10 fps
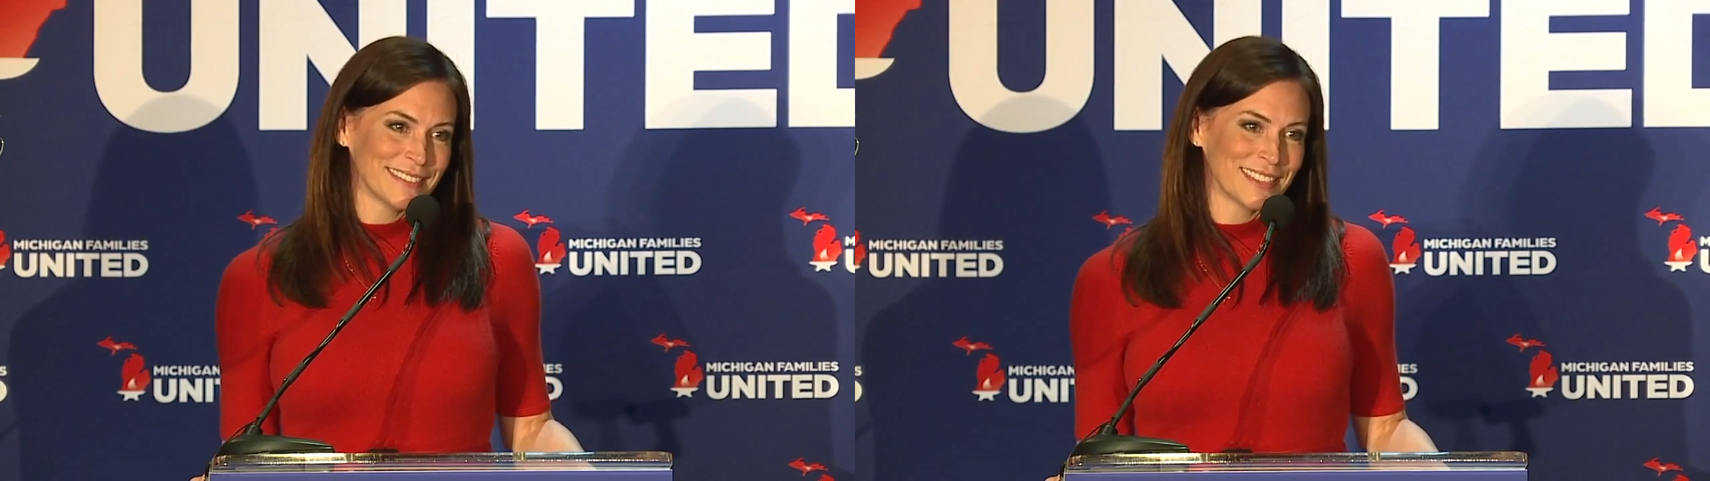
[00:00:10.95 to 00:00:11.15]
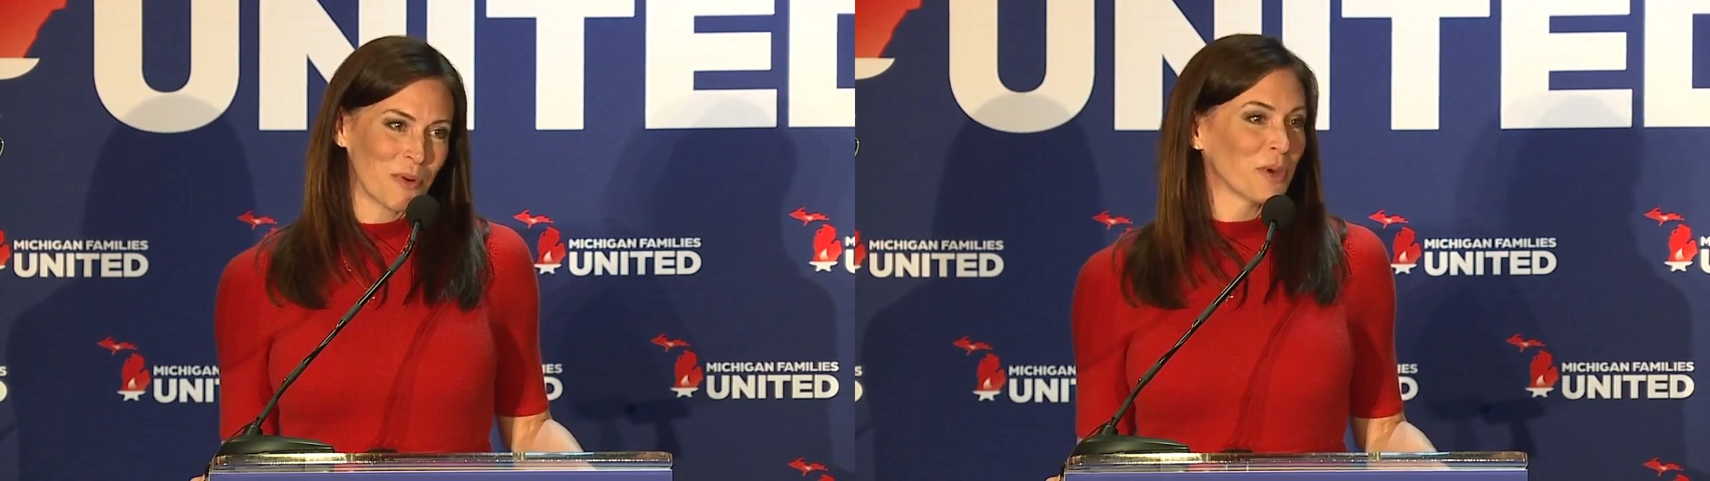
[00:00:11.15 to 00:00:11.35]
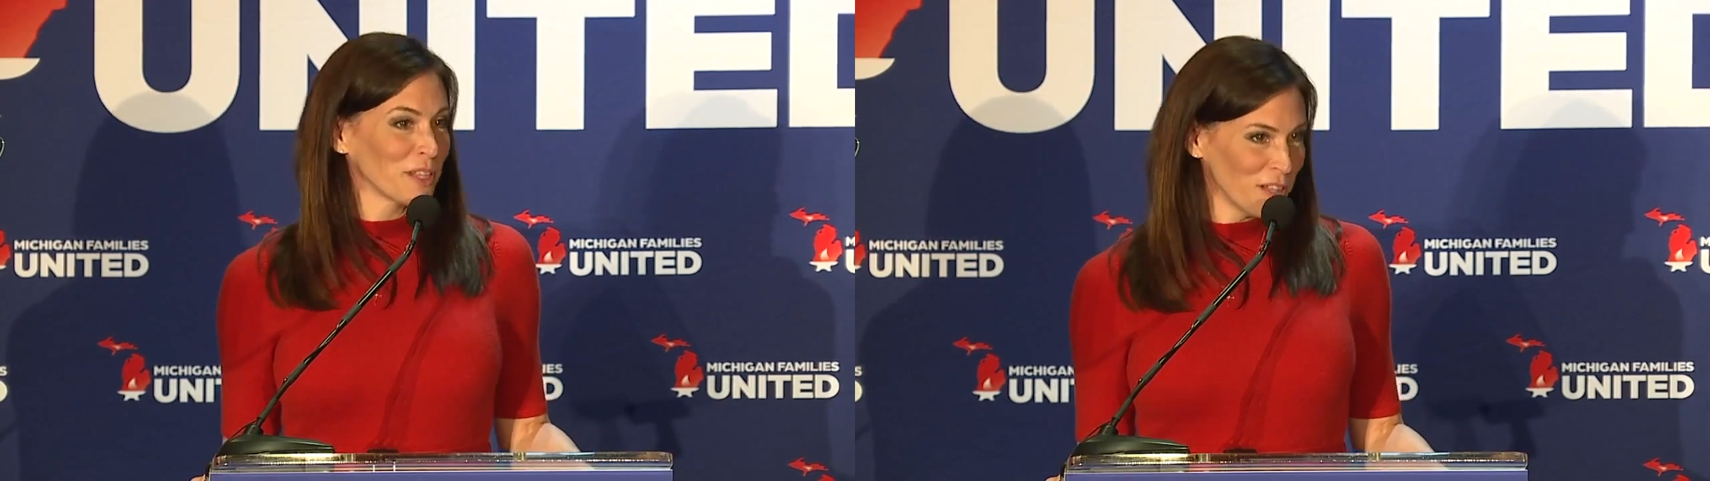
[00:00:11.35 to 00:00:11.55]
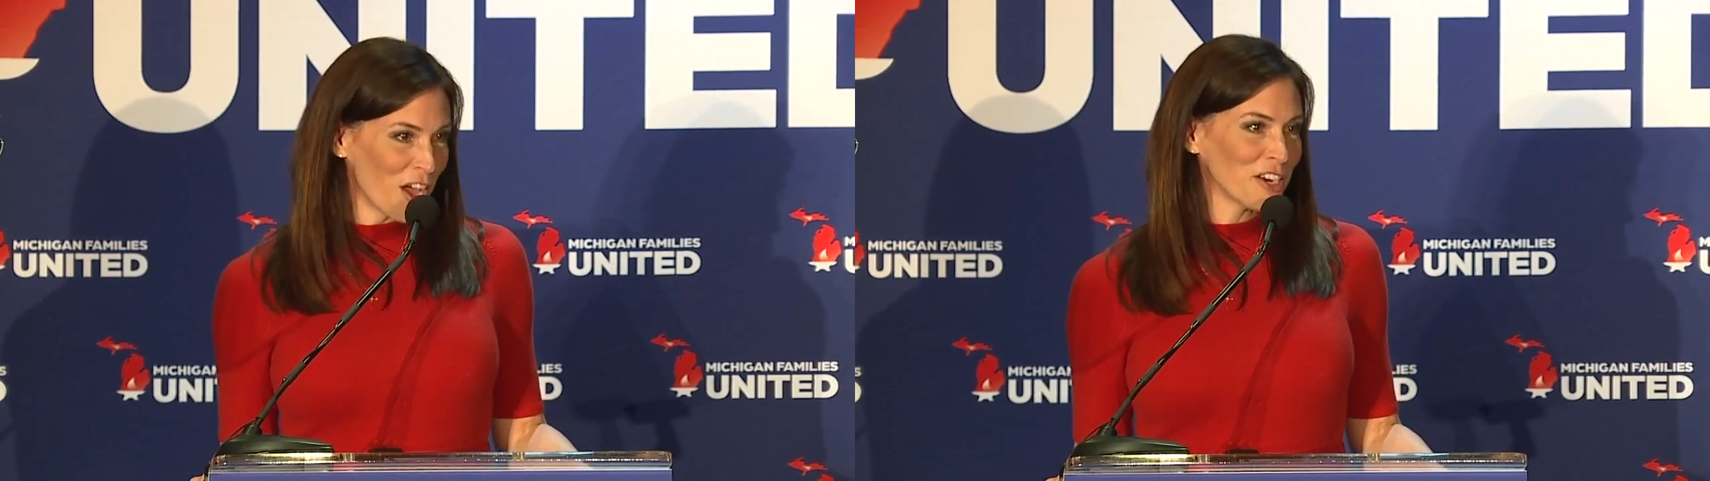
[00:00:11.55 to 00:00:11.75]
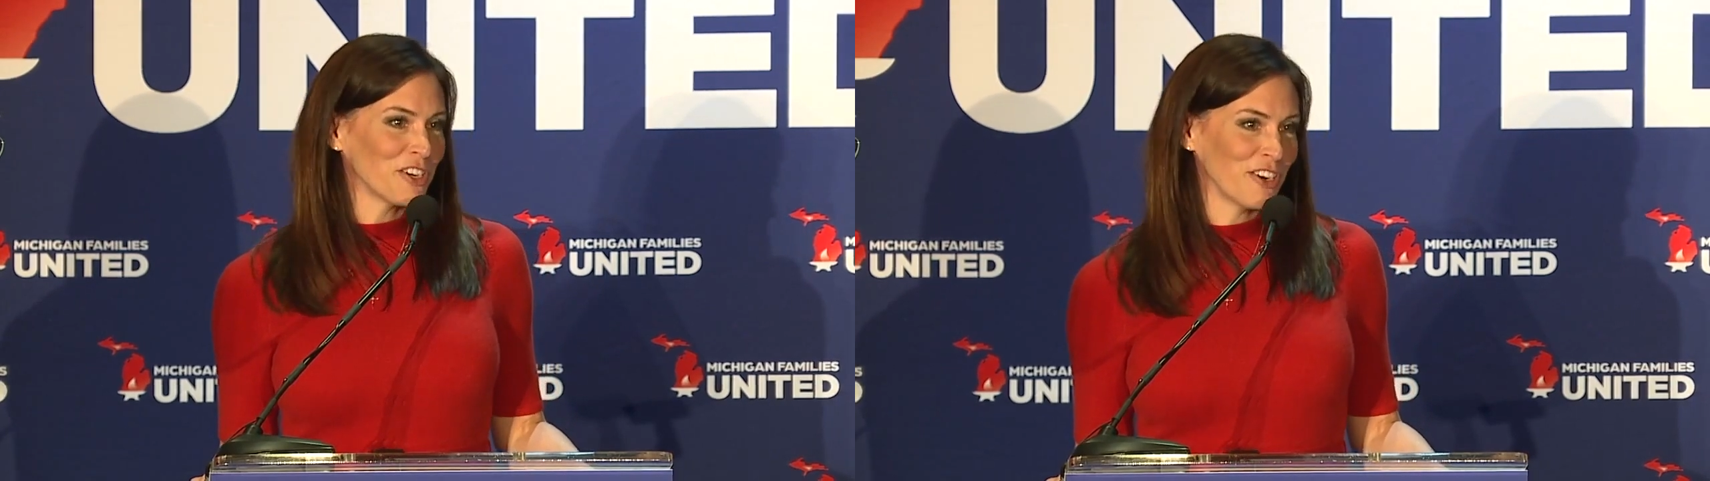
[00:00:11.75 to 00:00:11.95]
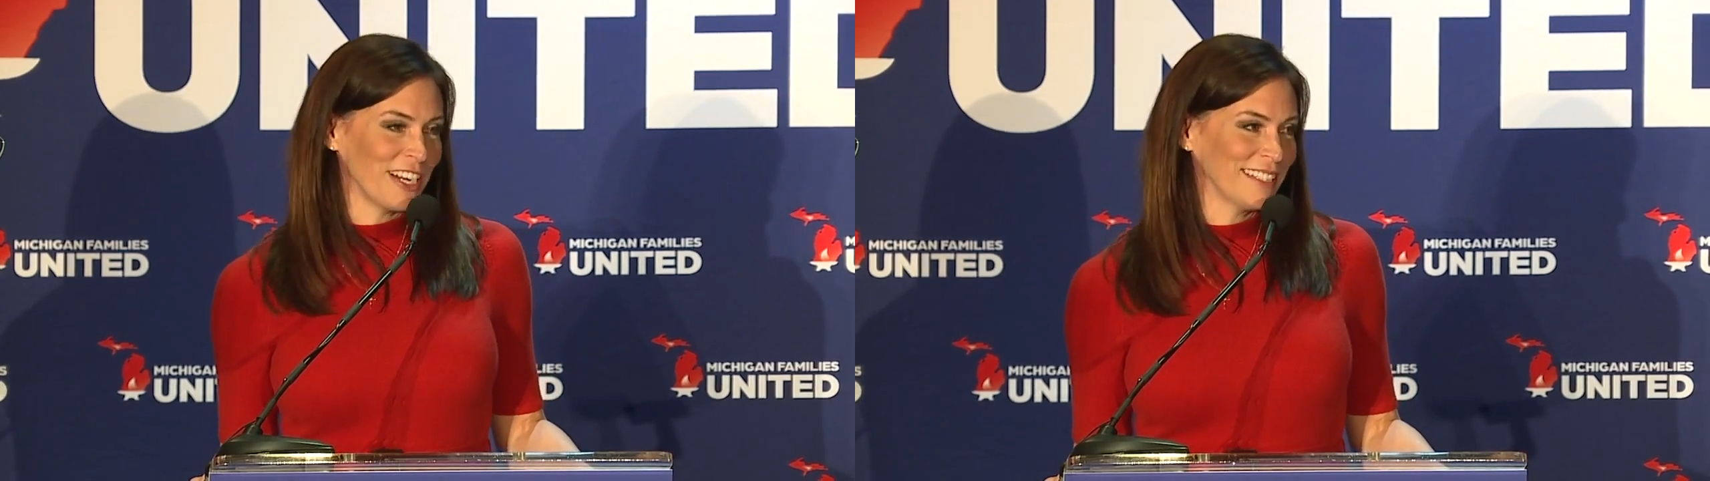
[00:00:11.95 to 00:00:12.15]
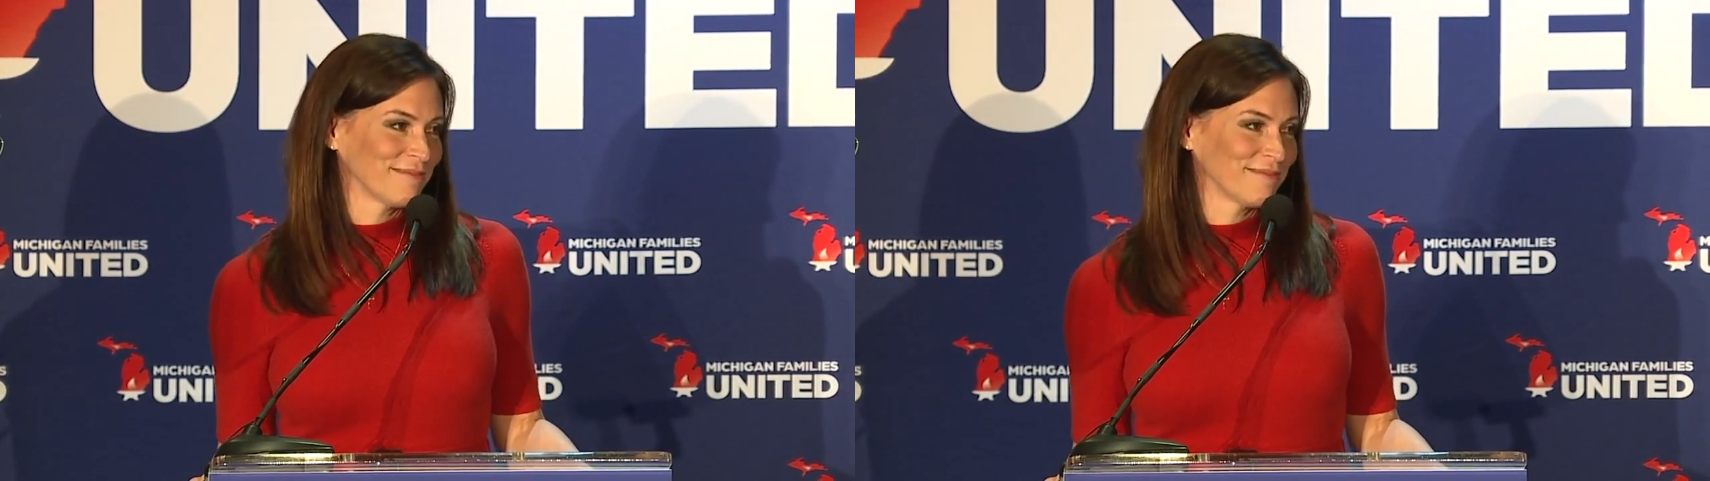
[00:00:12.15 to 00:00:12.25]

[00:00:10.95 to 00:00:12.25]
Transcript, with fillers: with a law degree.